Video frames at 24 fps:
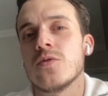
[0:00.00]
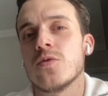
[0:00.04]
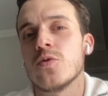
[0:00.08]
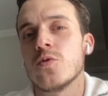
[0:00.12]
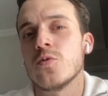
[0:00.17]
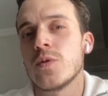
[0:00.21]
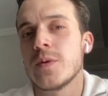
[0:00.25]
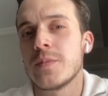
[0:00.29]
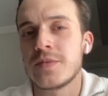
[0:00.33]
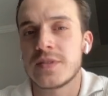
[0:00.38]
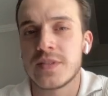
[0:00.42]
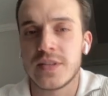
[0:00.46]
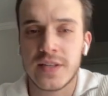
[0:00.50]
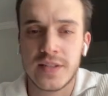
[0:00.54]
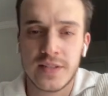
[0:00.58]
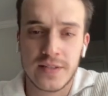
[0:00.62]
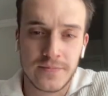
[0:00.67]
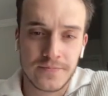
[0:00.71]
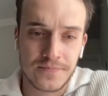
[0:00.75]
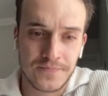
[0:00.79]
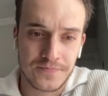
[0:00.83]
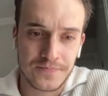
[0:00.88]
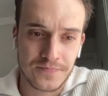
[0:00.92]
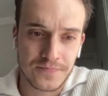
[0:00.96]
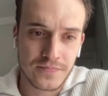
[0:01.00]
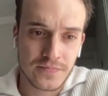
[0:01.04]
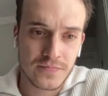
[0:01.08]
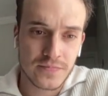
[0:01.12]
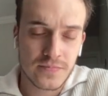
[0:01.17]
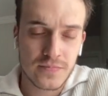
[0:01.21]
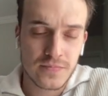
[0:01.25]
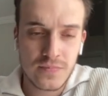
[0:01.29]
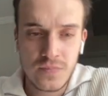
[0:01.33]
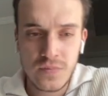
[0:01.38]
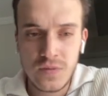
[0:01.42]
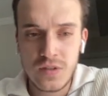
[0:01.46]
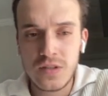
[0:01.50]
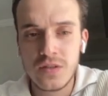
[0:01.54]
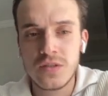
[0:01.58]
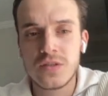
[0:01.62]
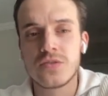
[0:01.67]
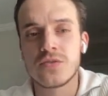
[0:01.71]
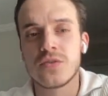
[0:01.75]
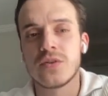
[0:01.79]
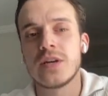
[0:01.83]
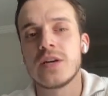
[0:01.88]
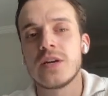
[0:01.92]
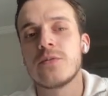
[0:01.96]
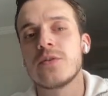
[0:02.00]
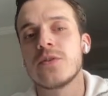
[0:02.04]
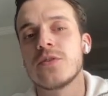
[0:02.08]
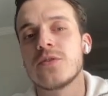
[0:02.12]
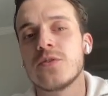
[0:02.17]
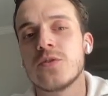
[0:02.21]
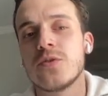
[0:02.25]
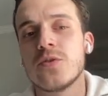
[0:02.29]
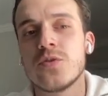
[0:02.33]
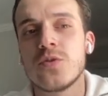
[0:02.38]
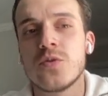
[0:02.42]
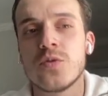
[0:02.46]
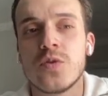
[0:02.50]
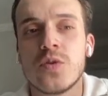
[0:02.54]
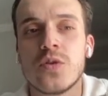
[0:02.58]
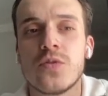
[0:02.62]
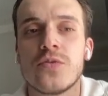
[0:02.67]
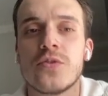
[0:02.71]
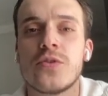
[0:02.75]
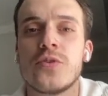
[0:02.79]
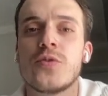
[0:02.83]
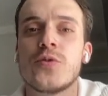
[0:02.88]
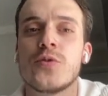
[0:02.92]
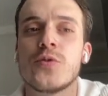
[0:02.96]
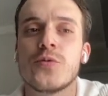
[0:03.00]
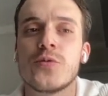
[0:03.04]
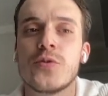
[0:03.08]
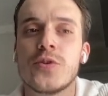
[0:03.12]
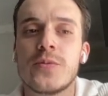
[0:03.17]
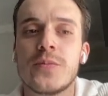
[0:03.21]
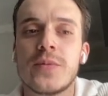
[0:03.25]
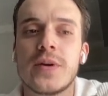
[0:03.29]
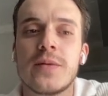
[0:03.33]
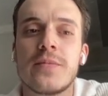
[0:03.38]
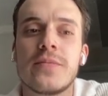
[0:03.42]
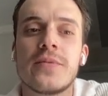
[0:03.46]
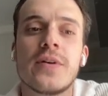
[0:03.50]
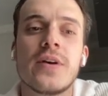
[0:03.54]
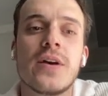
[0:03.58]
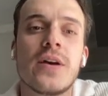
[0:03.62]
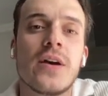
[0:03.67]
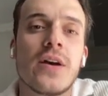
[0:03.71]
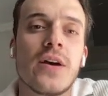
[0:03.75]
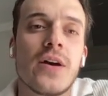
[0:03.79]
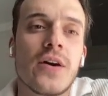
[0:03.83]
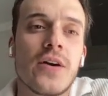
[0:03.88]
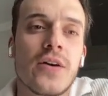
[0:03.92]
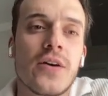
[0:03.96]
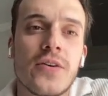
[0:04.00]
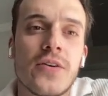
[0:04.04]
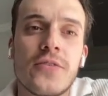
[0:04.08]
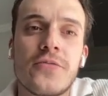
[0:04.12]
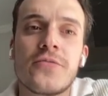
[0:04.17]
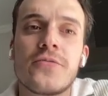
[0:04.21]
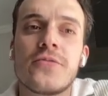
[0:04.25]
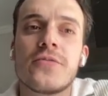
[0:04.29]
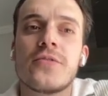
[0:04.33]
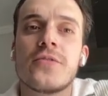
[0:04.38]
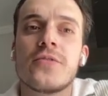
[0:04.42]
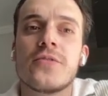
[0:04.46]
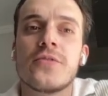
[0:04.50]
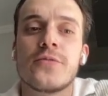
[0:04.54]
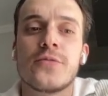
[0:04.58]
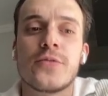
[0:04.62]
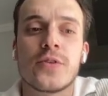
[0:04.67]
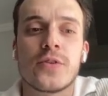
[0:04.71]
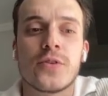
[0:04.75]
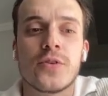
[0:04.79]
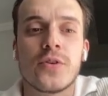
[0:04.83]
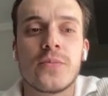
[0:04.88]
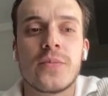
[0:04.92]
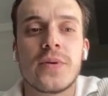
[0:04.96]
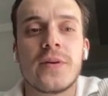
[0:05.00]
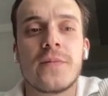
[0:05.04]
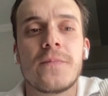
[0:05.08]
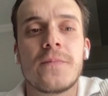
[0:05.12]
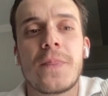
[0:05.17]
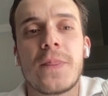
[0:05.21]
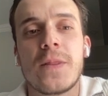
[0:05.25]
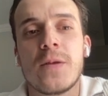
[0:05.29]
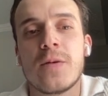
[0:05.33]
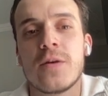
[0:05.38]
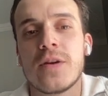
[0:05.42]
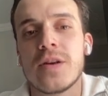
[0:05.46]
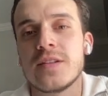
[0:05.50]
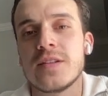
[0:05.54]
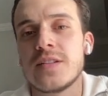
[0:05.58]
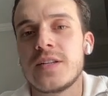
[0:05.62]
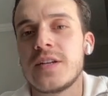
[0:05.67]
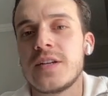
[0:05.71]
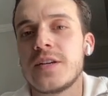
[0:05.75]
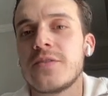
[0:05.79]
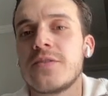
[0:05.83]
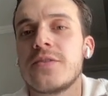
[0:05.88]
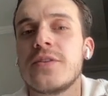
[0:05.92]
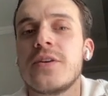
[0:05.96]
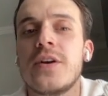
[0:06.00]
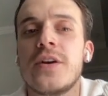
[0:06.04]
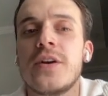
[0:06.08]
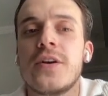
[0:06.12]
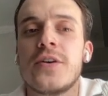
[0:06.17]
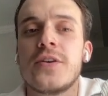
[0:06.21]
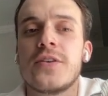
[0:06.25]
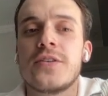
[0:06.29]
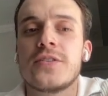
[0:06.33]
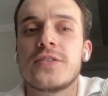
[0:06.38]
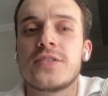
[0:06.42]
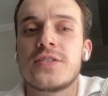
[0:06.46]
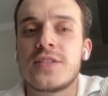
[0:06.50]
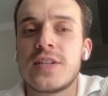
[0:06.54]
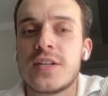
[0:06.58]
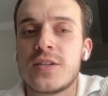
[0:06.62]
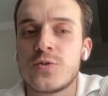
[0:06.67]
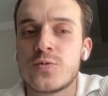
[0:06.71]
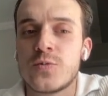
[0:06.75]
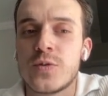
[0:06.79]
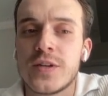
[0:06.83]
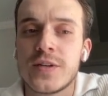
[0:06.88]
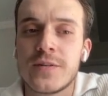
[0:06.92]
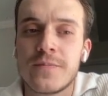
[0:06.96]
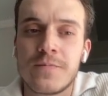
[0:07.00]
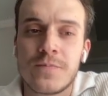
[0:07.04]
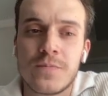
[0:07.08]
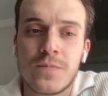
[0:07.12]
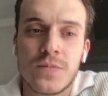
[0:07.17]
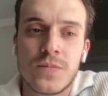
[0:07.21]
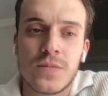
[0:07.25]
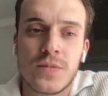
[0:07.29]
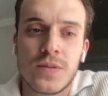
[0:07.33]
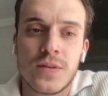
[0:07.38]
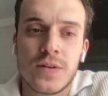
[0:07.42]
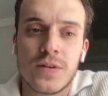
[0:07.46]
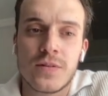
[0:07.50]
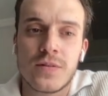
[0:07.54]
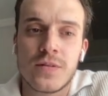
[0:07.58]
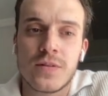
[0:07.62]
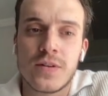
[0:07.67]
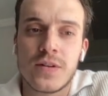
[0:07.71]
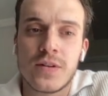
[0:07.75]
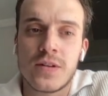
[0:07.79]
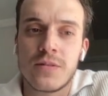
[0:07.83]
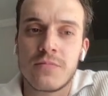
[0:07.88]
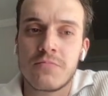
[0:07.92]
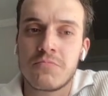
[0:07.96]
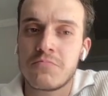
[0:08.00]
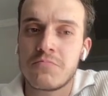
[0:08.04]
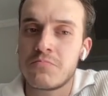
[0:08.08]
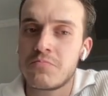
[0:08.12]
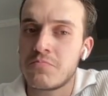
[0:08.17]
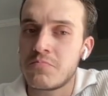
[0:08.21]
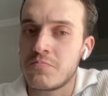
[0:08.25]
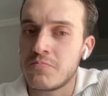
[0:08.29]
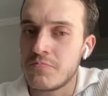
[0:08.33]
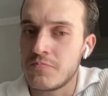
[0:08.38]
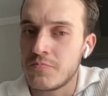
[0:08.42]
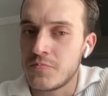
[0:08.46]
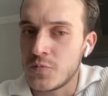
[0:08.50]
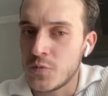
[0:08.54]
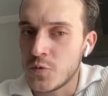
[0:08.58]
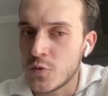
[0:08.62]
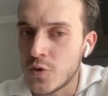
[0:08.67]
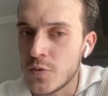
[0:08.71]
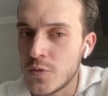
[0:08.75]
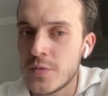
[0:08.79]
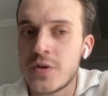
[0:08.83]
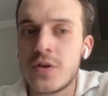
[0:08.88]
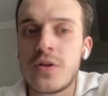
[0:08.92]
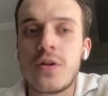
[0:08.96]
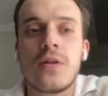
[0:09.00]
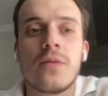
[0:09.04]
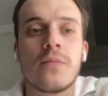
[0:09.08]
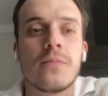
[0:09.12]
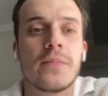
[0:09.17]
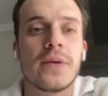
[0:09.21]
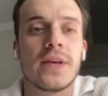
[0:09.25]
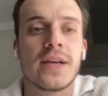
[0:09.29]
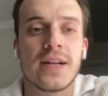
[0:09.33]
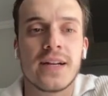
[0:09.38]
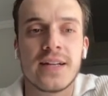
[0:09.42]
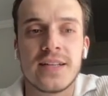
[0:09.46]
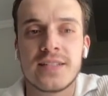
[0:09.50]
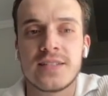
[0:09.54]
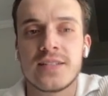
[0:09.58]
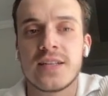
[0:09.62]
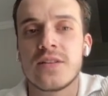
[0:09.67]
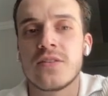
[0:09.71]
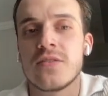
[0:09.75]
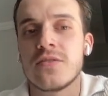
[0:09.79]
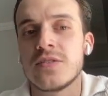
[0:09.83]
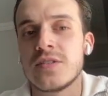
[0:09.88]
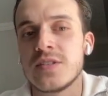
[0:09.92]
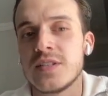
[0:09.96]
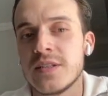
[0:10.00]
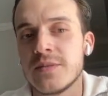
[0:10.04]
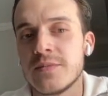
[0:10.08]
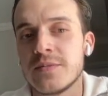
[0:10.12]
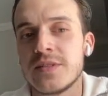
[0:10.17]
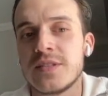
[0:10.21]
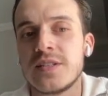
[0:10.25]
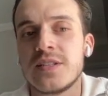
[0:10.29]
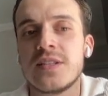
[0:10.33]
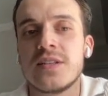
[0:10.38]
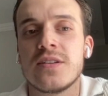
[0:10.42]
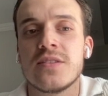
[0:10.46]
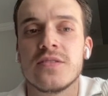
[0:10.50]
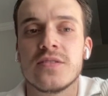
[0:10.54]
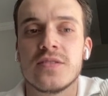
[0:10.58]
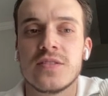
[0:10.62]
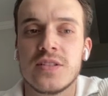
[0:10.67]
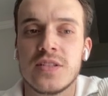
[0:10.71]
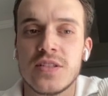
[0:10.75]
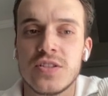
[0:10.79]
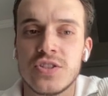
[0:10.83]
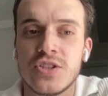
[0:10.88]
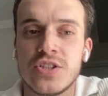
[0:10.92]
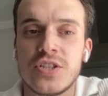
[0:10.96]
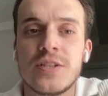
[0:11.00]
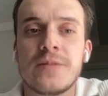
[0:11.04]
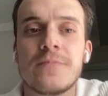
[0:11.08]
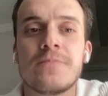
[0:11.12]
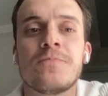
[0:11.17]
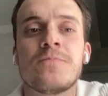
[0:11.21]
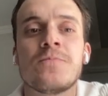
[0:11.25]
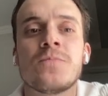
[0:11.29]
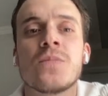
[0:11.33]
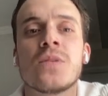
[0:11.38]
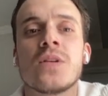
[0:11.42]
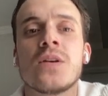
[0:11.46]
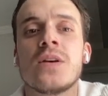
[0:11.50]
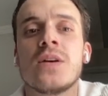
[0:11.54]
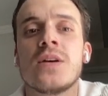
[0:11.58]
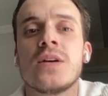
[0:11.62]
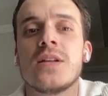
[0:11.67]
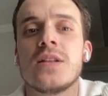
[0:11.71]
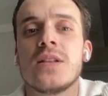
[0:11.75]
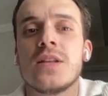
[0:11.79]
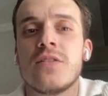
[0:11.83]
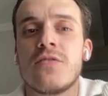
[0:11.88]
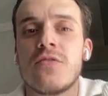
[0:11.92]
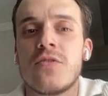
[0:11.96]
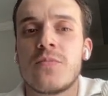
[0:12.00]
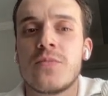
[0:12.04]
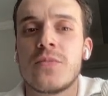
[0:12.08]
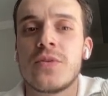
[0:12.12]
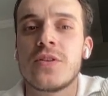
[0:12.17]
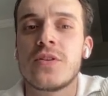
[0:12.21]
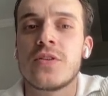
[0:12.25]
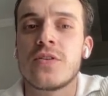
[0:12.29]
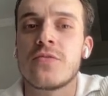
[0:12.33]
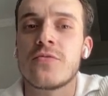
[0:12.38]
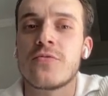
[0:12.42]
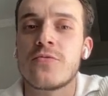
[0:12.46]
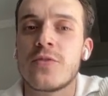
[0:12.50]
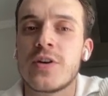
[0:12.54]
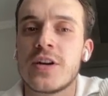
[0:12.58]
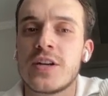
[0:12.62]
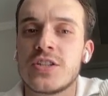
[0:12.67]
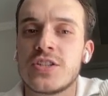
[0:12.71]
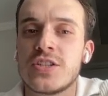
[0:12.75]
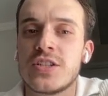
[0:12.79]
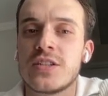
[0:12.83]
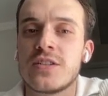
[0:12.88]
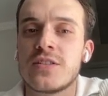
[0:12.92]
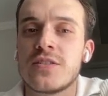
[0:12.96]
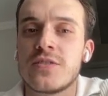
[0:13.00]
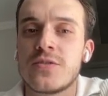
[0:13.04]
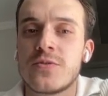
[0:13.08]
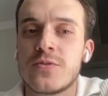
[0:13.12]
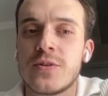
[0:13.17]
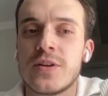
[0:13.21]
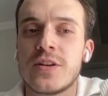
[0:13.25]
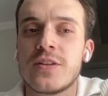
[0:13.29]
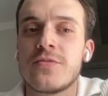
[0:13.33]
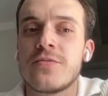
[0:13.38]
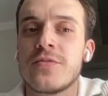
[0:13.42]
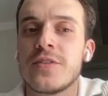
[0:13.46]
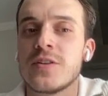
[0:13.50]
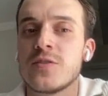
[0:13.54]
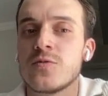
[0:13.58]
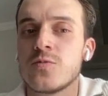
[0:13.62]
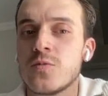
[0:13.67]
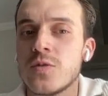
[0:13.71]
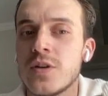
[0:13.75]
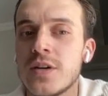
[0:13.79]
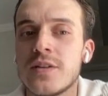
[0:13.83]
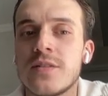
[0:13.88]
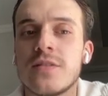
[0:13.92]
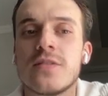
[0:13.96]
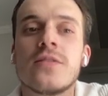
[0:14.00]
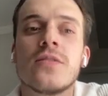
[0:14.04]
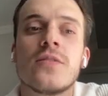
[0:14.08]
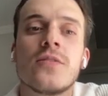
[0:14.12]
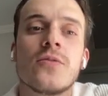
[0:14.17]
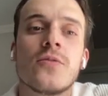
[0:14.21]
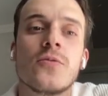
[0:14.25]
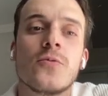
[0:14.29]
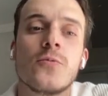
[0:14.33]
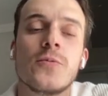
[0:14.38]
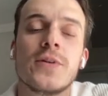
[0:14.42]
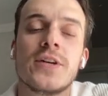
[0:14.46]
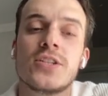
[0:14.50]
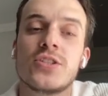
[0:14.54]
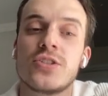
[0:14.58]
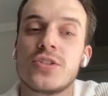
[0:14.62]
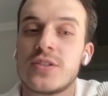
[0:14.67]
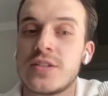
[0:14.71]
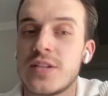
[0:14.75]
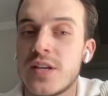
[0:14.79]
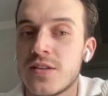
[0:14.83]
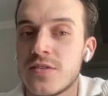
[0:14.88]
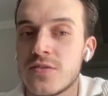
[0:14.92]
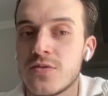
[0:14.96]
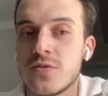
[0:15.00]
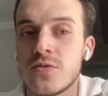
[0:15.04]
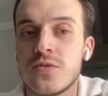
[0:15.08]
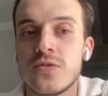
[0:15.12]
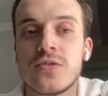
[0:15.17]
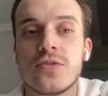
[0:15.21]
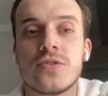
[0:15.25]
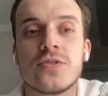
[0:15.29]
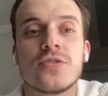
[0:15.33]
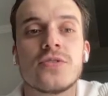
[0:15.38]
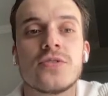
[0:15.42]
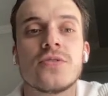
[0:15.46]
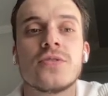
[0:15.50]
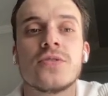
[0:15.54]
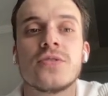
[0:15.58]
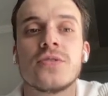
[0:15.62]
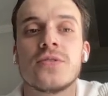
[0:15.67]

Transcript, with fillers: the website. So here we're going to go over the roadmap of Voltnobi. You can see here stage 1 normal being listed on CMC on CG development of Raijin create phase 1 reach a thousand holders